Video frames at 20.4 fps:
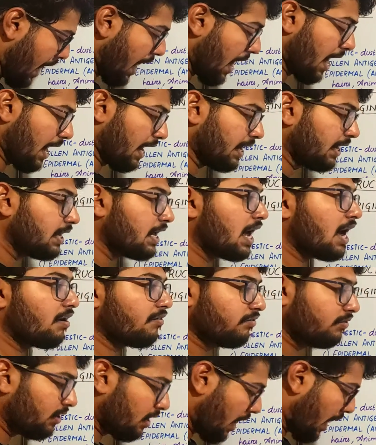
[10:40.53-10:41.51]
And
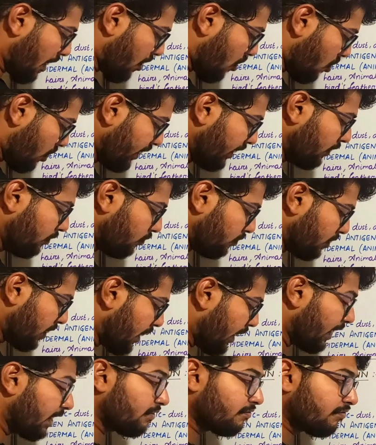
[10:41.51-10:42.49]
after, according to
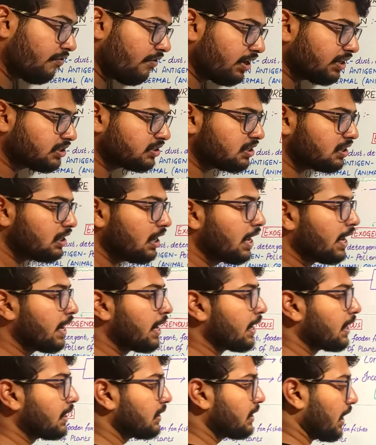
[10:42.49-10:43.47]
the infection
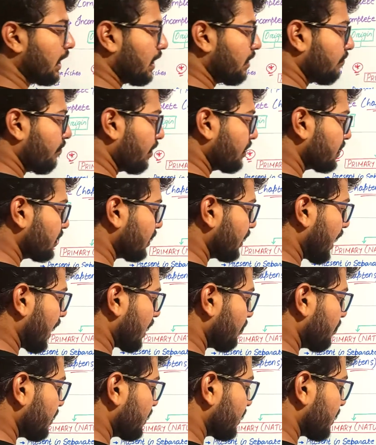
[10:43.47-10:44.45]

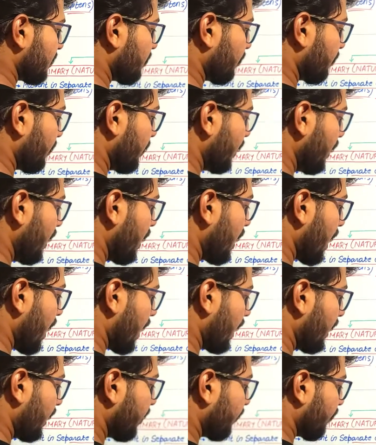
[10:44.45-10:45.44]
can be simple
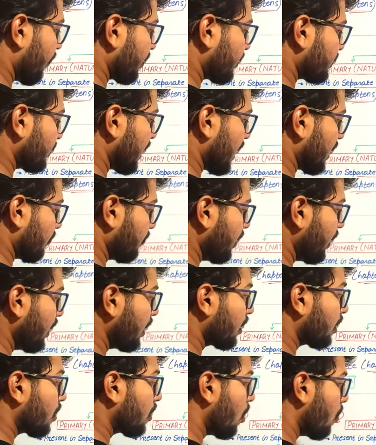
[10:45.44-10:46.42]
and infection can
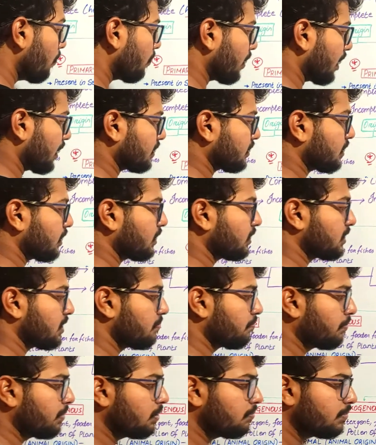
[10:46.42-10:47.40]
be complex.
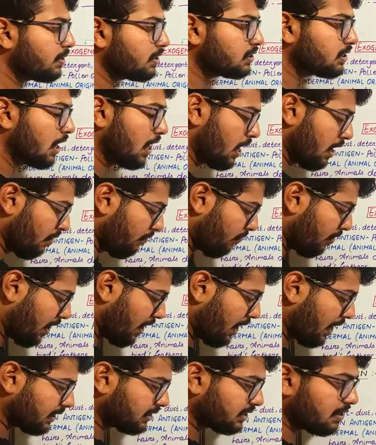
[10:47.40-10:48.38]
Simple means, for
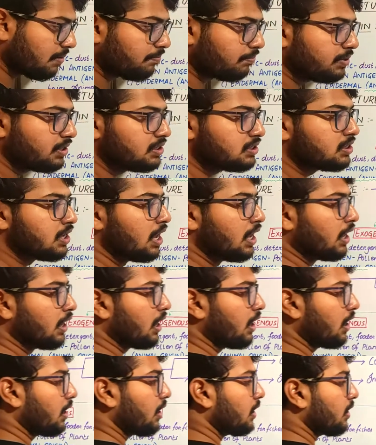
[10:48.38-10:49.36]
example,
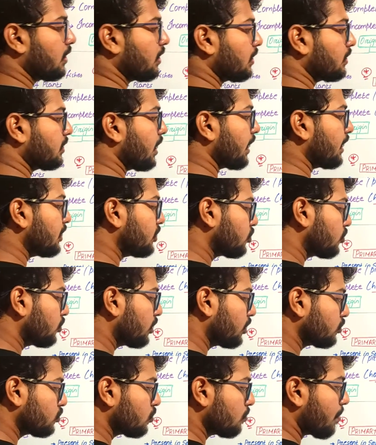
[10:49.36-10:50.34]
the
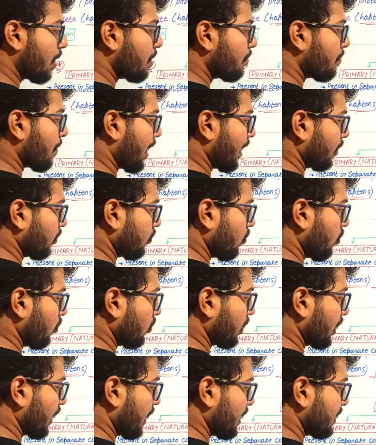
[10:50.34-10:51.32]
injured tissue by
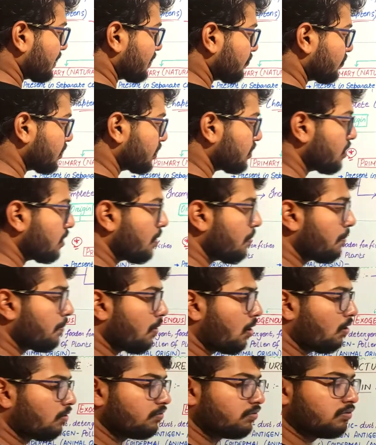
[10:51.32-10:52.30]
microorganisms
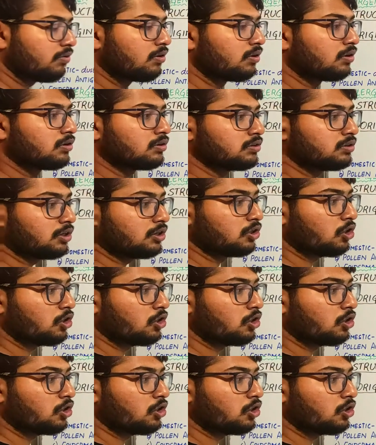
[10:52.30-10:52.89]
of the